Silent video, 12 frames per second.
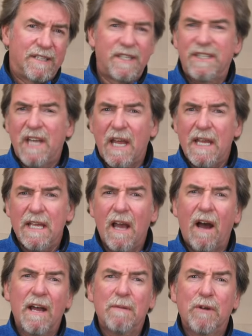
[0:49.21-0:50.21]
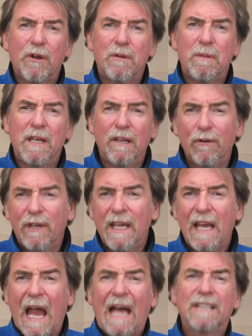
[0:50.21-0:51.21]
Today I am going to be
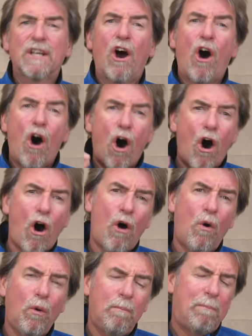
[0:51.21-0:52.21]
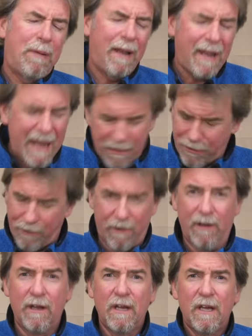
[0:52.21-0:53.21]
looking at a whole
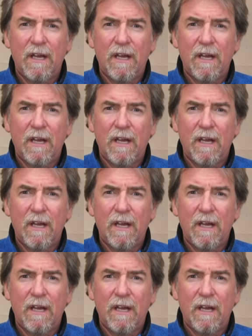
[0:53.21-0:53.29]
plethora